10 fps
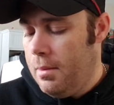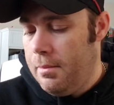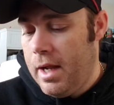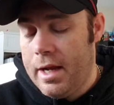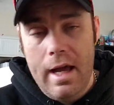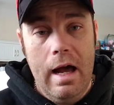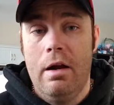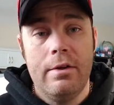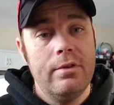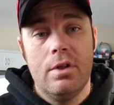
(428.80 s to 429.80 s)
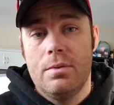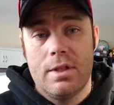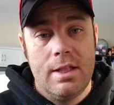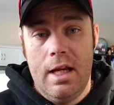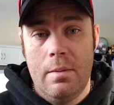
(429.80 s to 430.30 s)
man, I don't even know what to
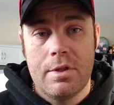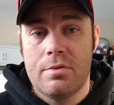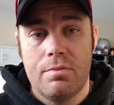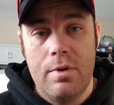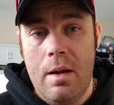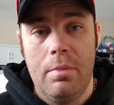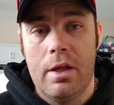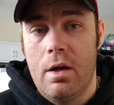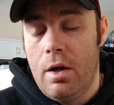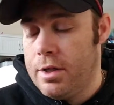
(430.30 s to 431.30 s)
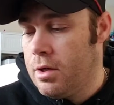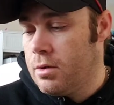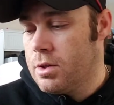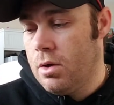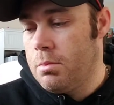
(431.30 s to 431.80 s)
say. I'm just rambling on
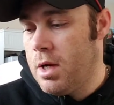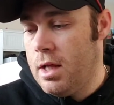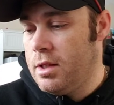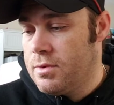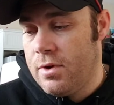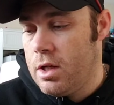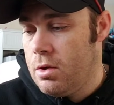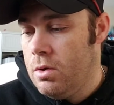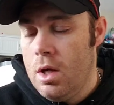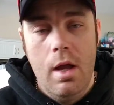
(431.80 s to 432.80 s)
here, so I'm going to end this video.